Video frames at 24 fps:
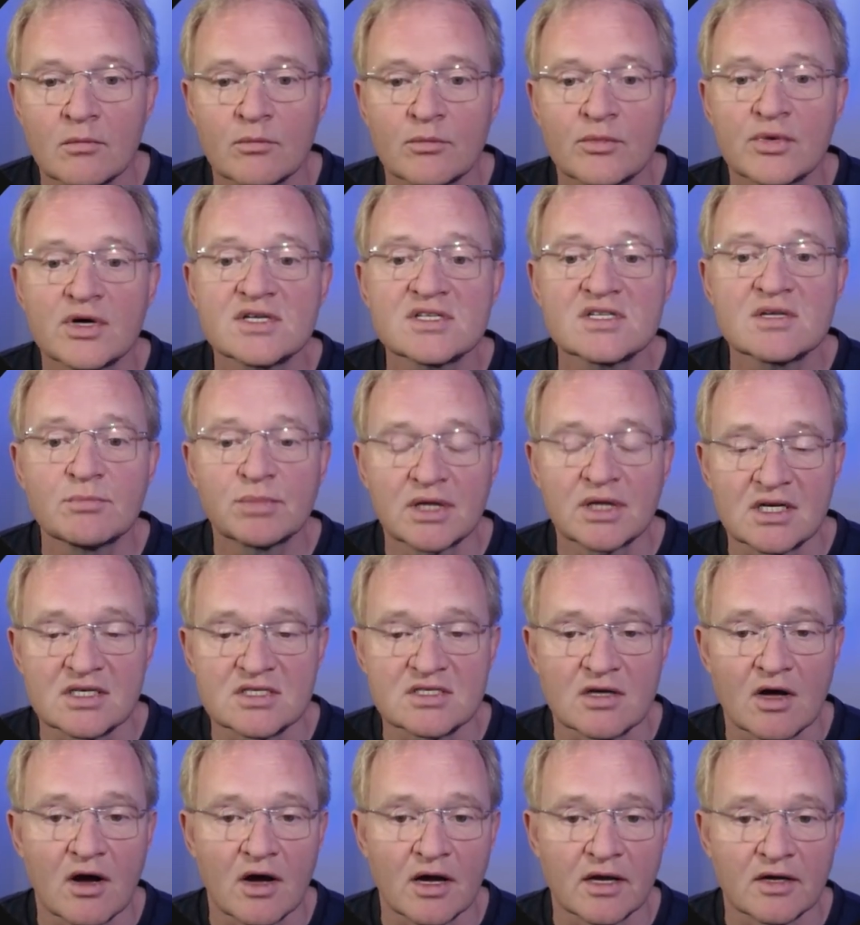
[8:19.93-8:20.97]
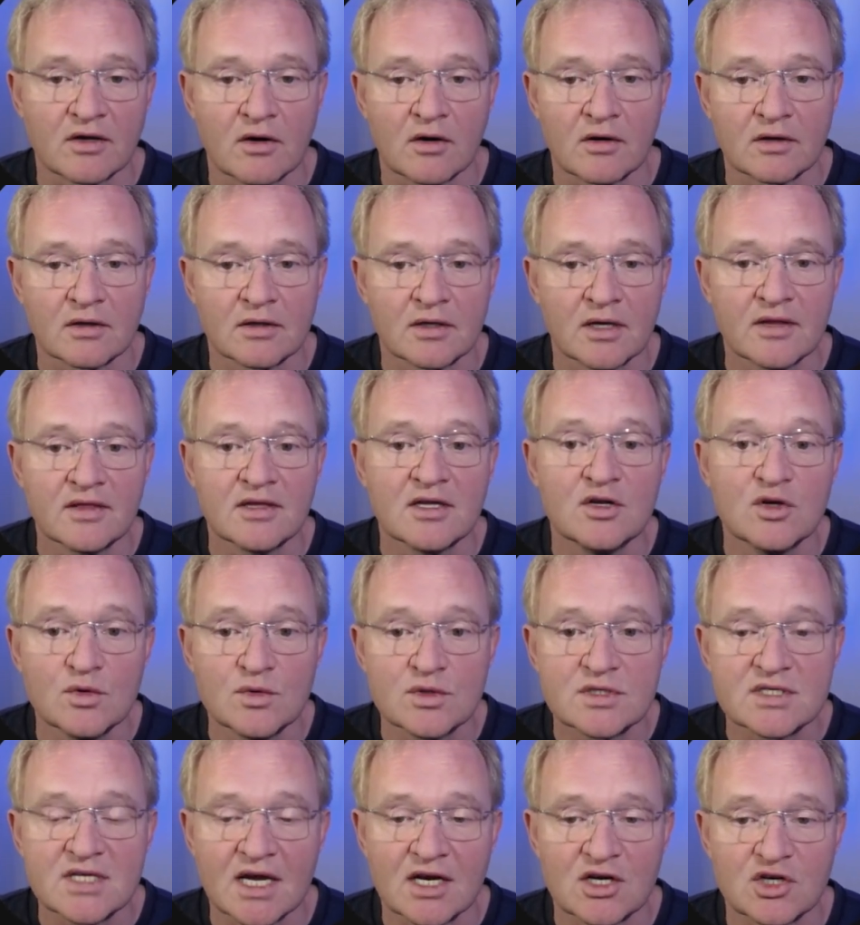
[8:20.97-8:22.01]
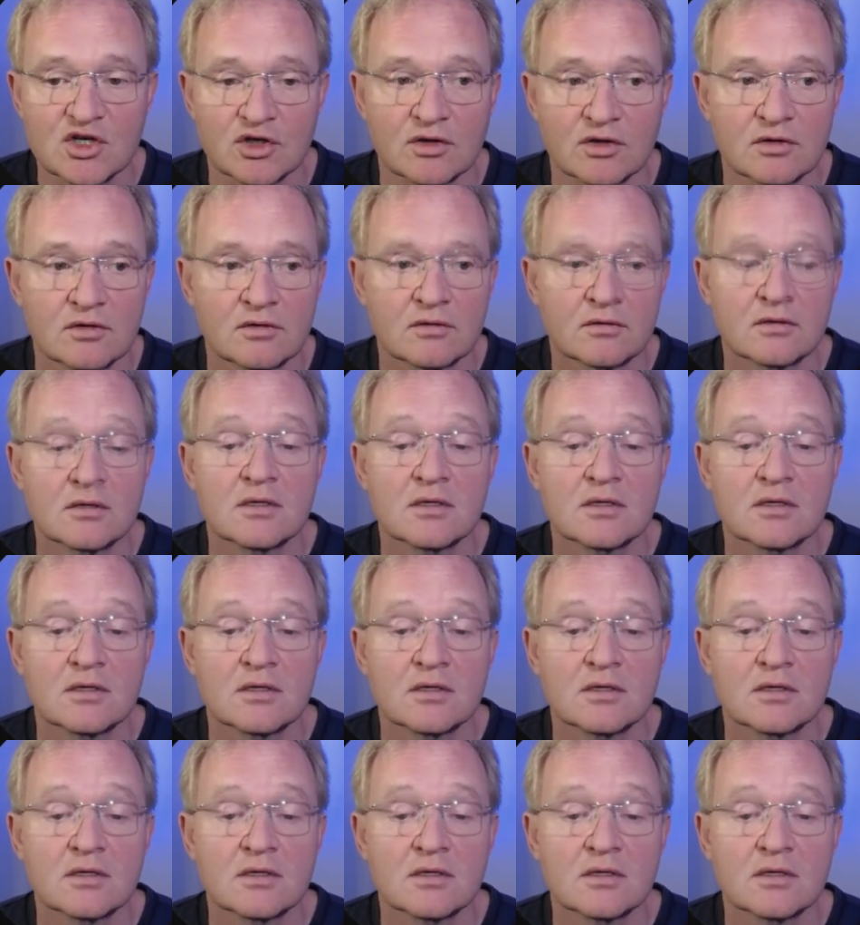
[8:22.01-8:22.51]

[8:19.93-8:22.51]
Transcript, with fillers: Press the plus icon in the new section.